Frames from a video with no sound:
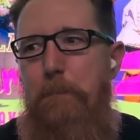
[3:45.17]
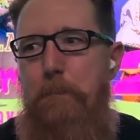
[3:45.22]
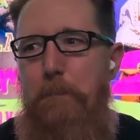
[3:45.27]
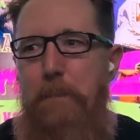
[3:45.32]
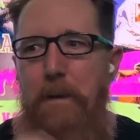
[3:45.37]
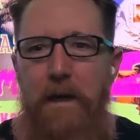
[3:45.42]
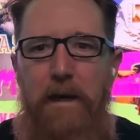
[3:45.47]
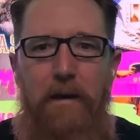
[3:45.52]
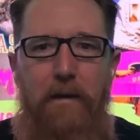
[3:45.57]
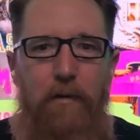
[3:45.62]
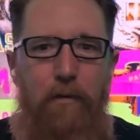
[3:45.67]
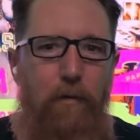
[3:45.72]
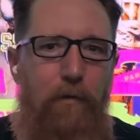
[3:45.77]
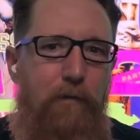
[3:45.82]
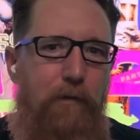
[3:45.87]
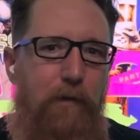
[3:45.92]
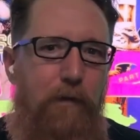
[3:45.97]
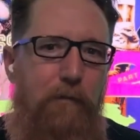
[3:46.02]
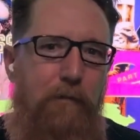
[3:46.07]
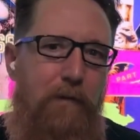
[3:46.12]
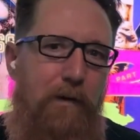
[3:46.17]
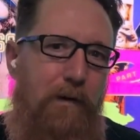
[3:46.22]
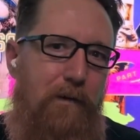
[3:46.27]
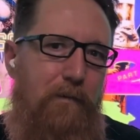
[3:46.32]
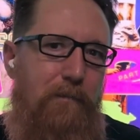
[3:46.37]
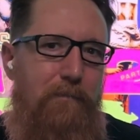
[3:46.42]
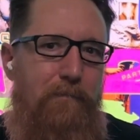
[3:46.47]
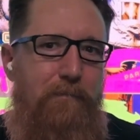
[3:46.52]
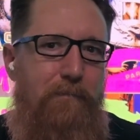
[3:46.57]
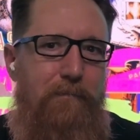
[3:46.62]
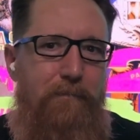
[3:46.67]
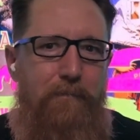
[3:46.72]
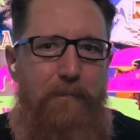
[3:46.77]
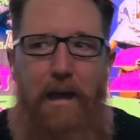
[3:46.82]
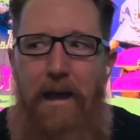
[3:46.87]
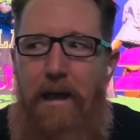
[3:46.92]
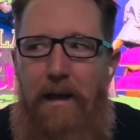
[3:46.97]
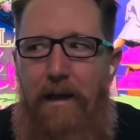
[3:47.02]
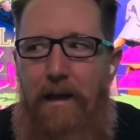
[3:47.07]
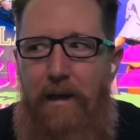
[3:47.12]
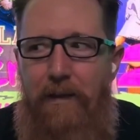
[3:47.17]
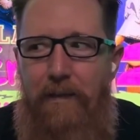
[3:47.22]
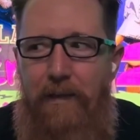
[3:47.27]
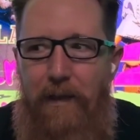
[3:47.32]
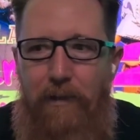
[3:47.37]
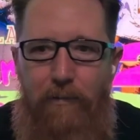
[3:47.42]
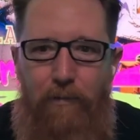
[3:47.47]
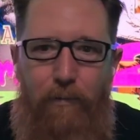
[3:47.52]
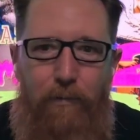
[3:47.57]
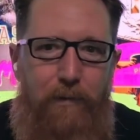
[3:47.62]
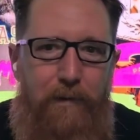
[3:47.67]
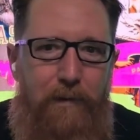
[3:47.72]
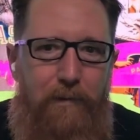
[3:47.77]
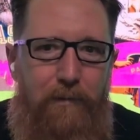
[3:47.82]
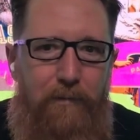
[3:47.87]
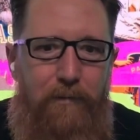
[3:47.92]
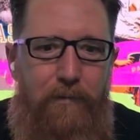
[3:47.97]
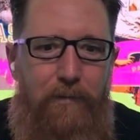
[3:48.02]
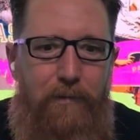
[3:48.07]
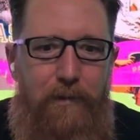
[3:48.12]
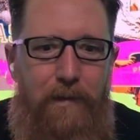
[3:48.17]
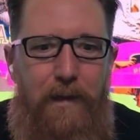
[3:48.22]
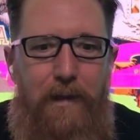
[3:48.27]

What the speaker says: big, goofy fun. And that's all it is.